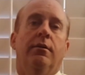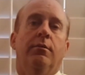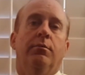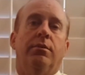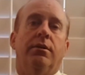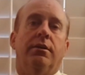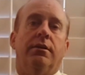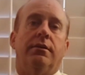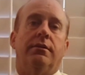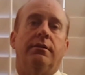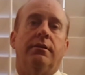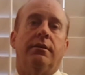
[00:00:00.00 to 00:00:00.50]

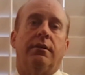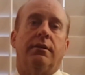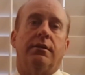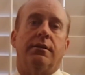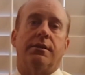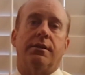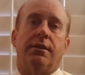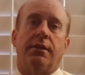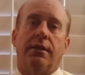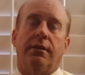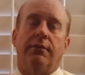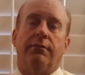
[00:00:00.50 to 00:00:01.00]
but it took a
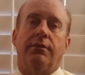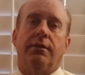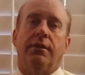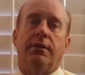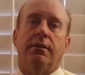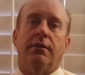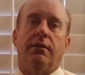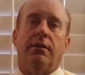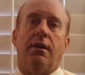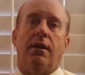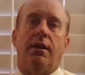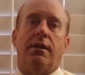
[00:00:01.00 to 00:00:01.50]

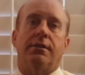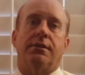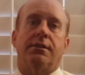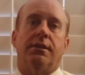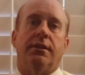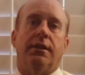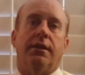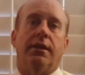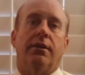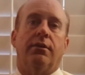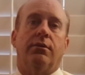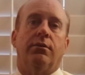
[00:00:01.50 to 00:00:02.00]
significant loss in
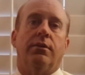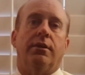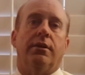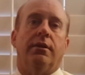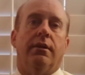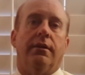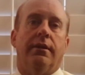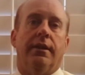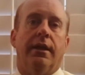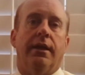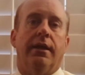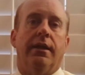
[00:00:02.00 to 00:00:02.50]
the equity
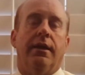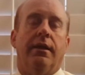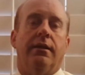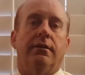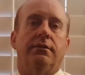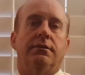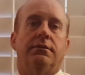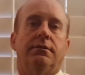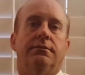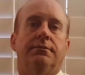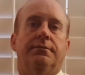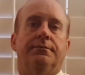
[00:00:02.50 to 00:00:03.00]
on that
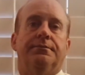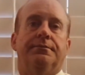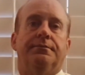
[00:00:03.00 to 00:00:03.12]
house.